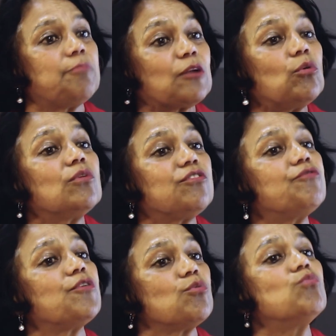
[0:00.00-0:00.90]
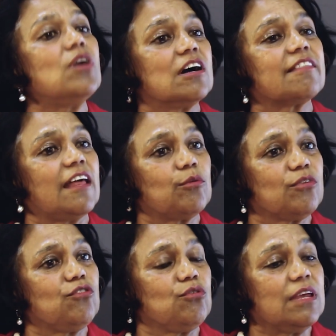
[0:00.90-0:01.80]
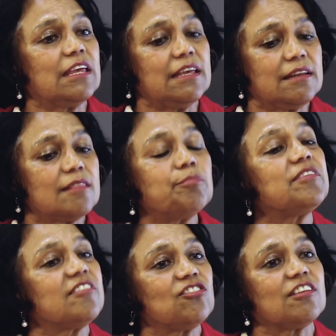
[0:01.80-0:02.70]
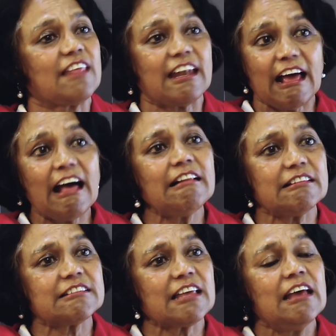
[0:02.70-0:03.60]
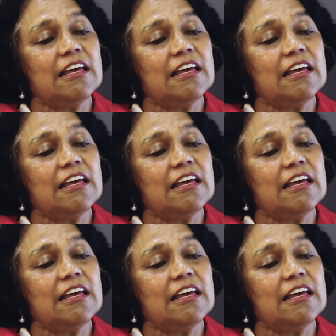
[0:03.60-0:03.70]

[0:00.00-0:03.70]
but also for the work that I was doing in the position that I held